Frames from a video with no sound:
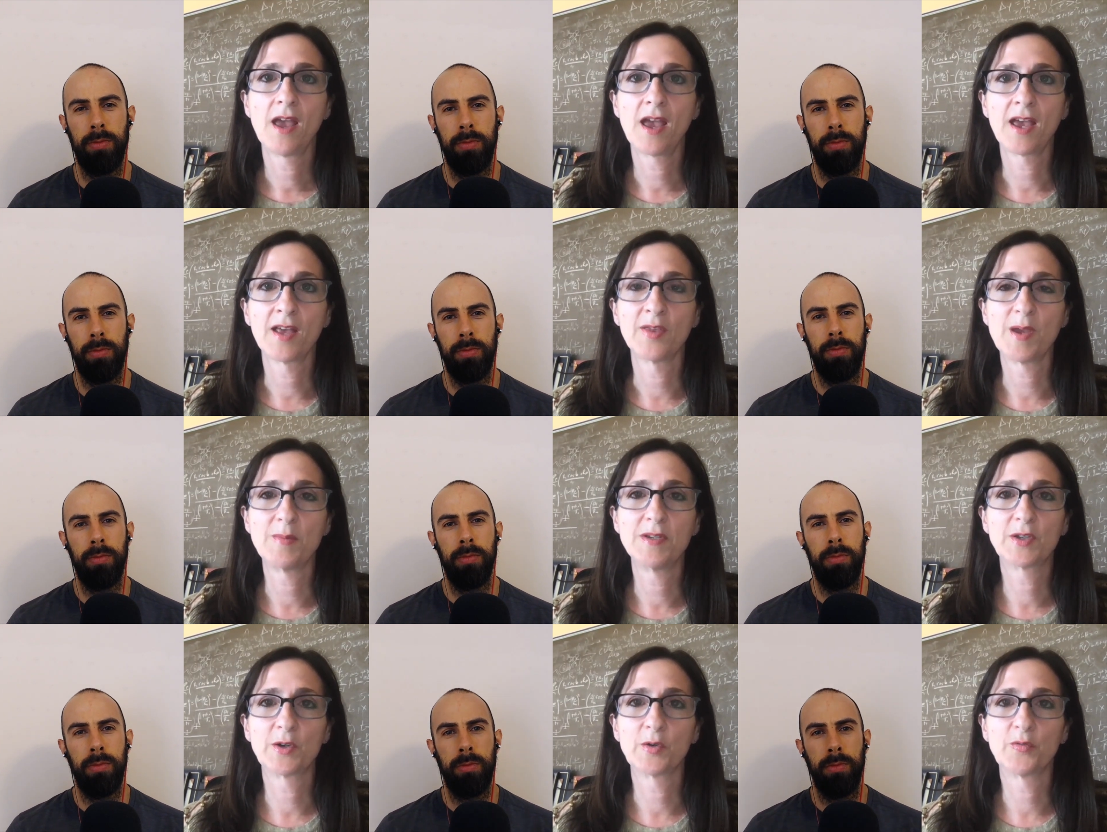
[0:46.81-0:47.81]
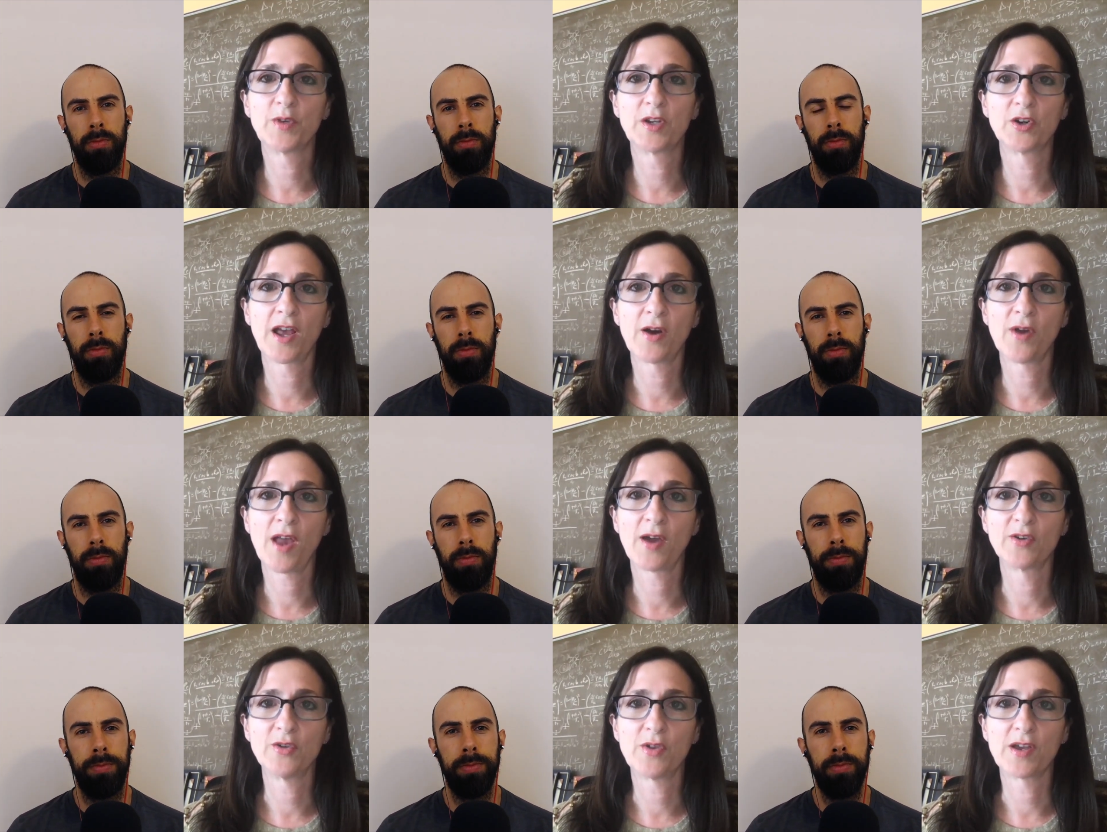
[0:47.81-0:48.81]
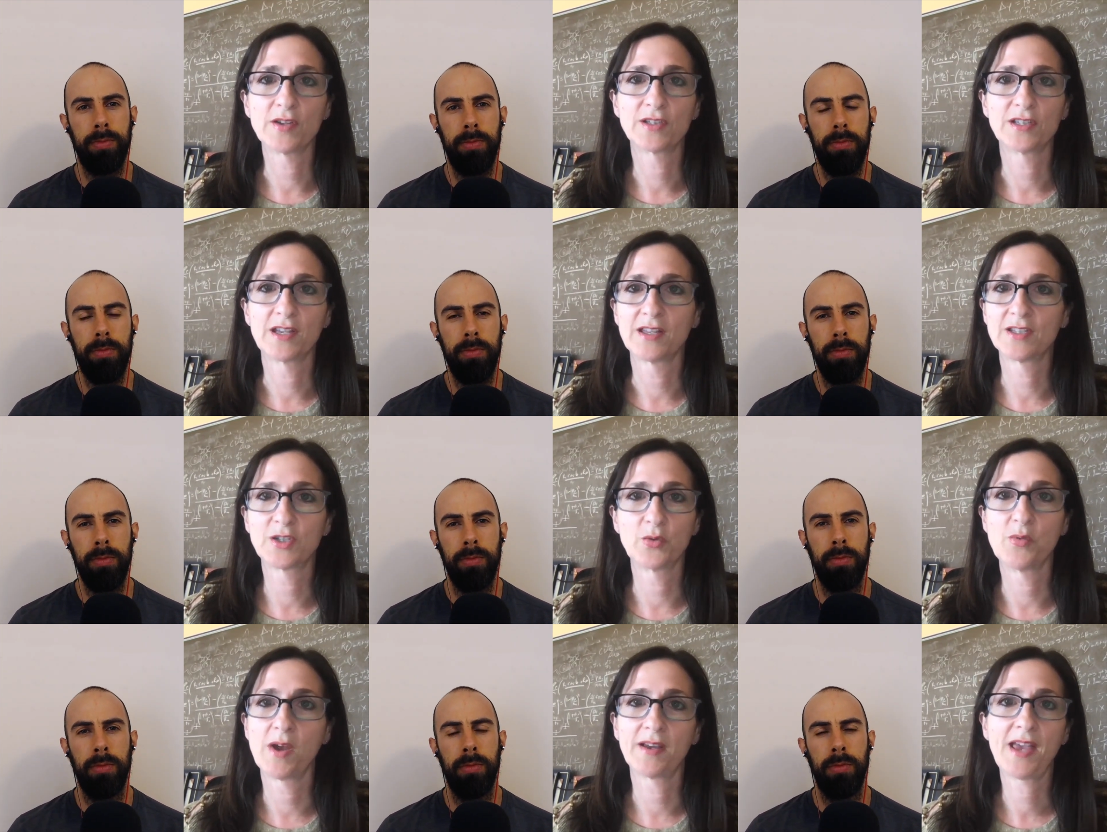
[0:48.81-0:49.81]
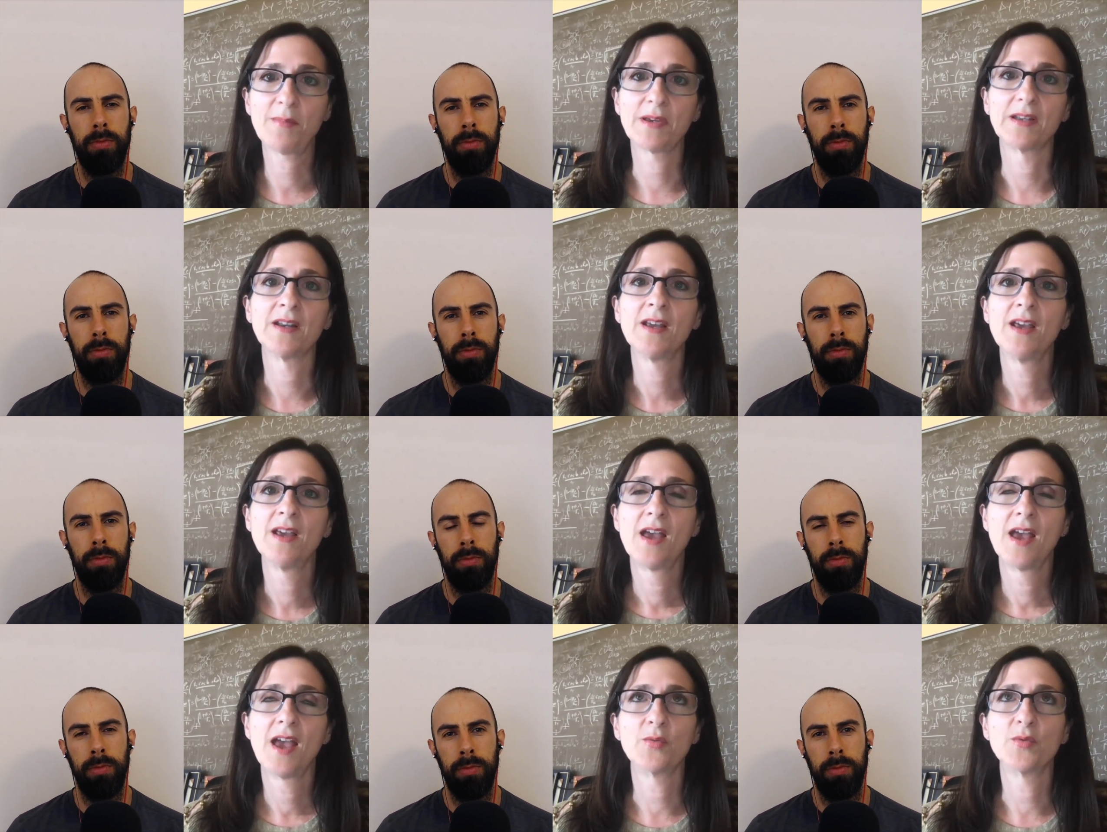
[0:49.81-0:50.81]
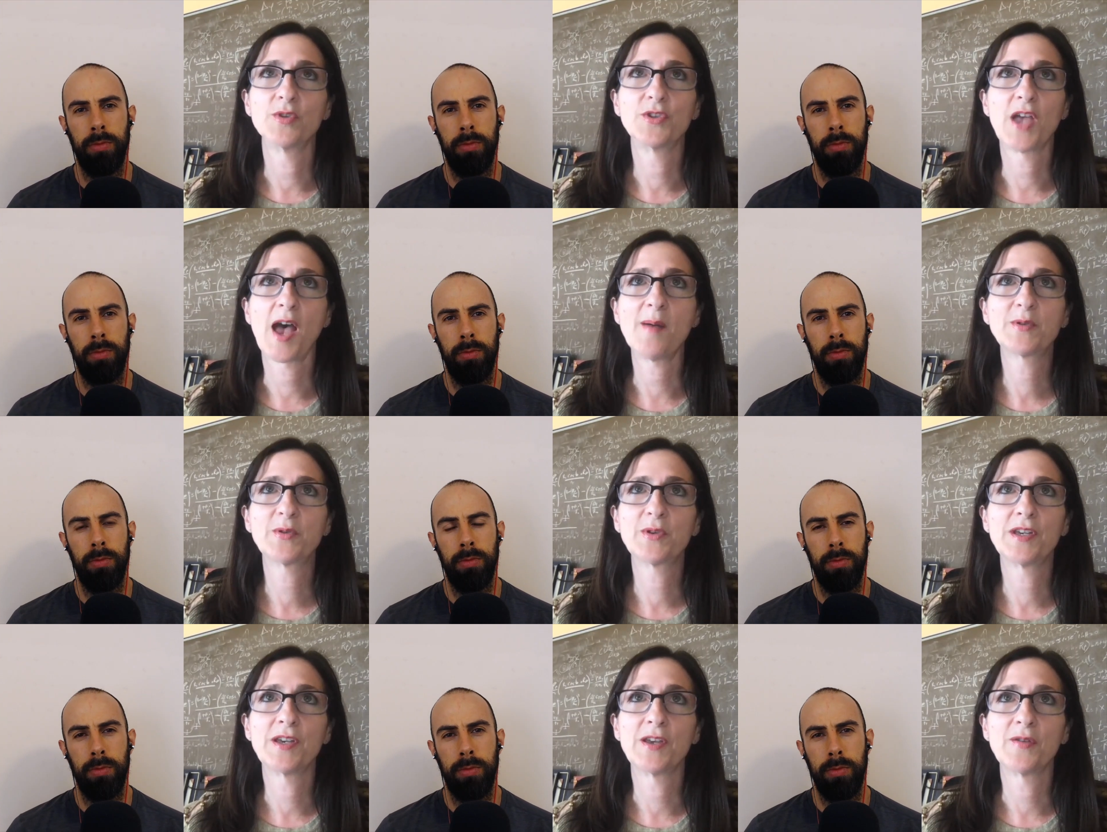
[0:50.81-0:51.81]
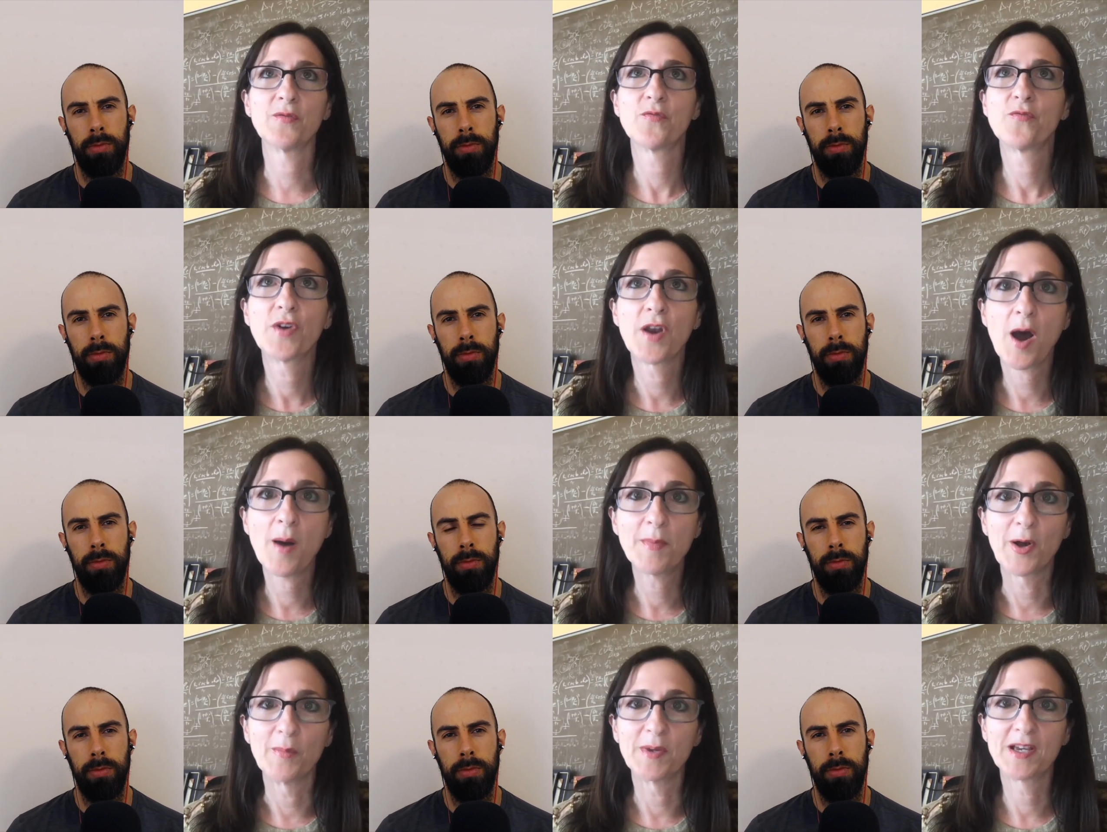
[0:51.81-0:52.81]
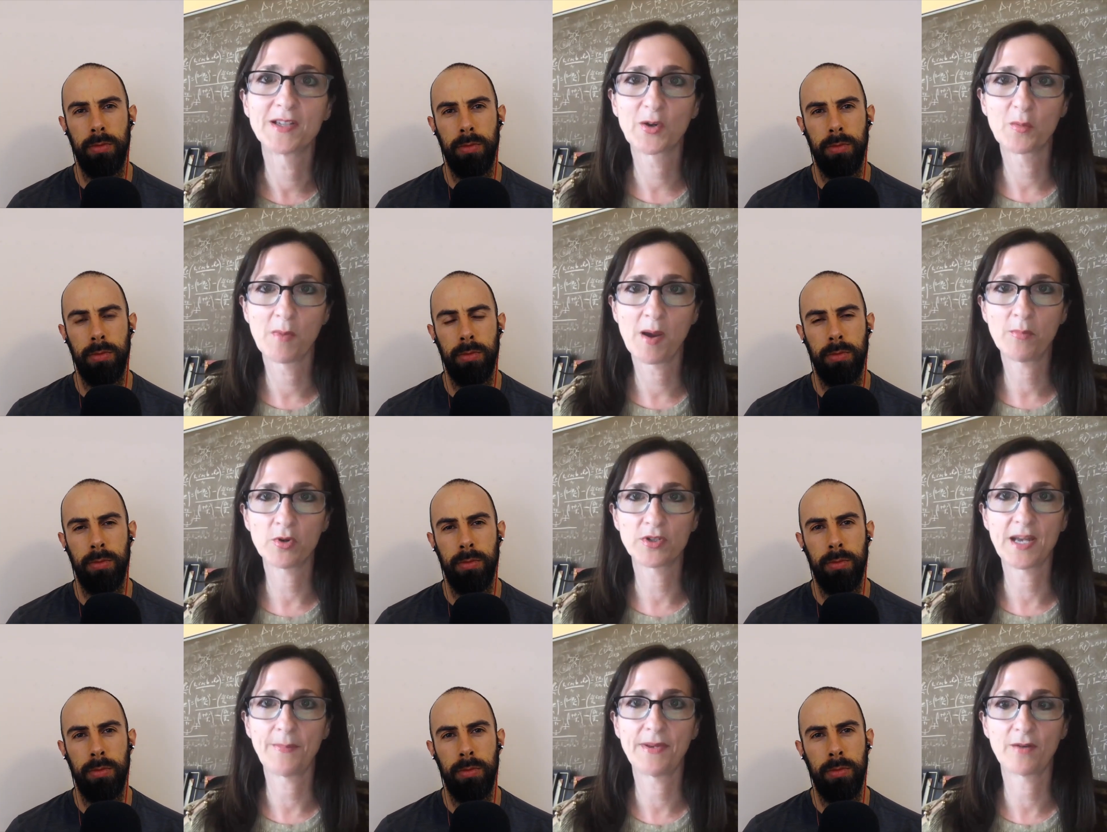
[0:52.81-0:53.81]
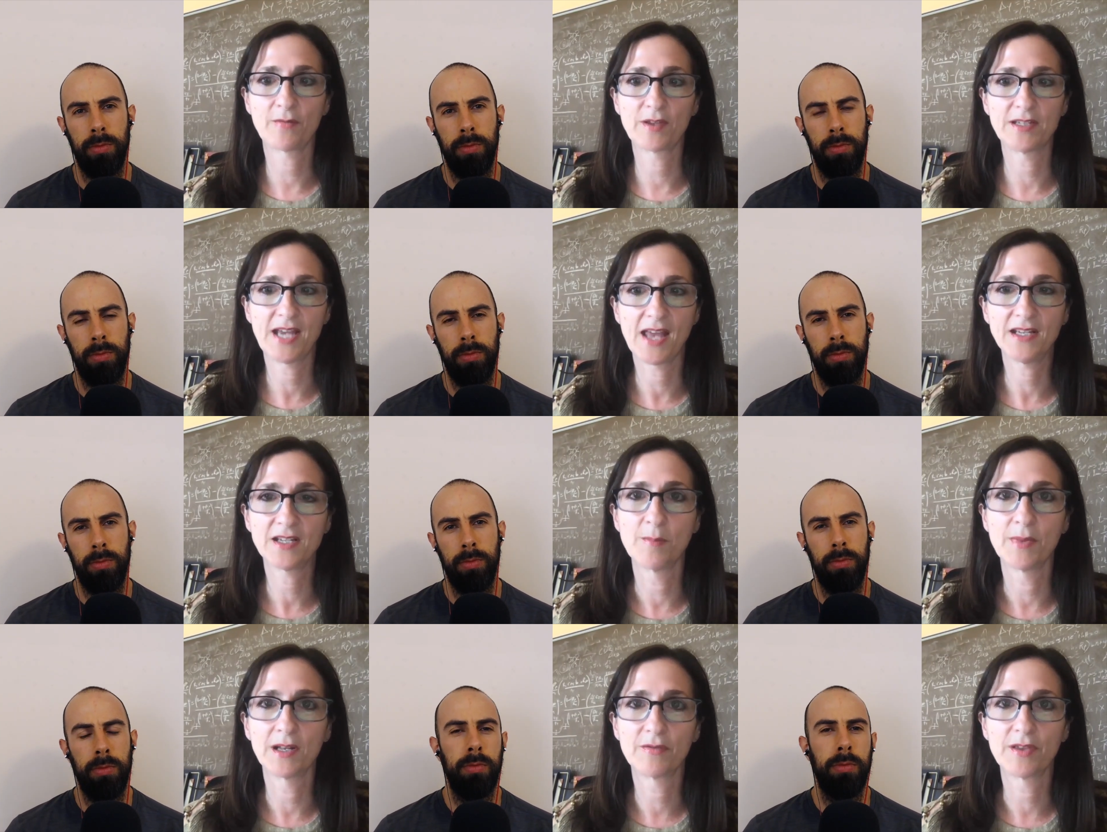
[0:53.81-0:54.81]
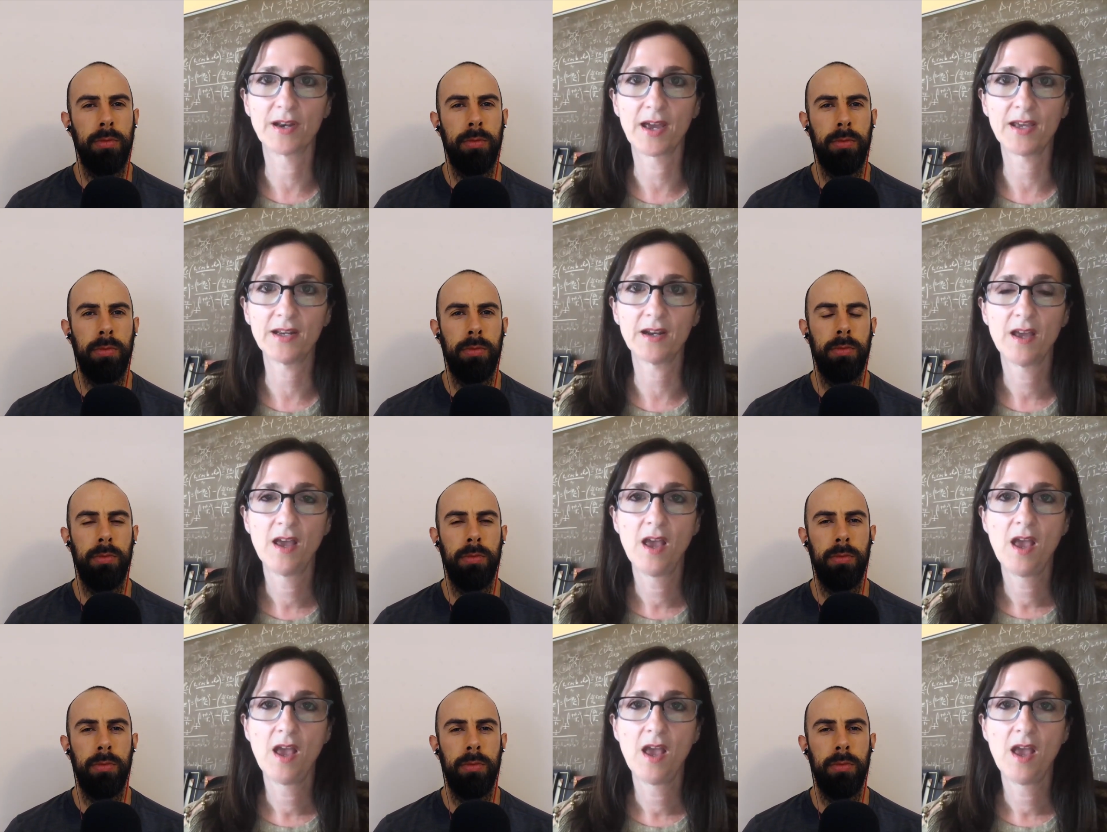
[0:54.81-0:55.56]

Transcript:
Speaker 1: And the babysitter figured out how to do this. And so we went camping. And it was absolutely phenomenal because I remember stepping out of the tent in the middle of the night.